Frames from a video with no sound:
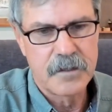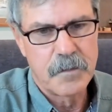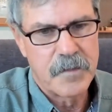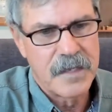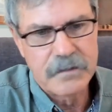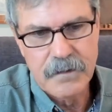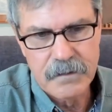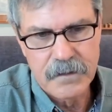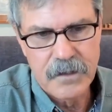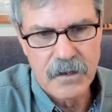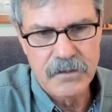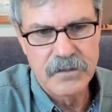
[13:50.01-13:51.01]
So
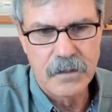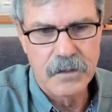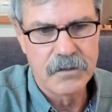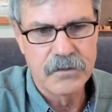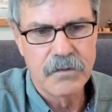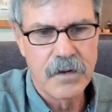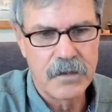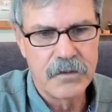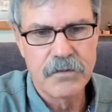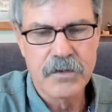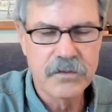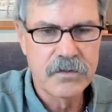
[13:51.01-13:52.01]
basically, our cells are
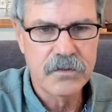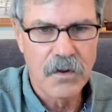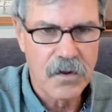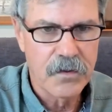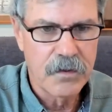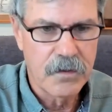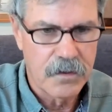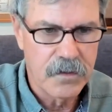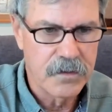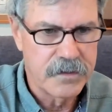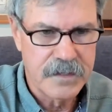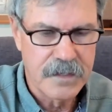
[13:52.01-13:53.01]
under assault
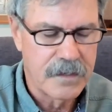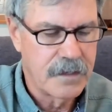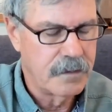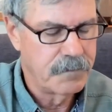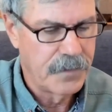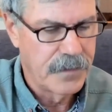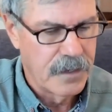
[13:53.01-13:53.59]
all the time.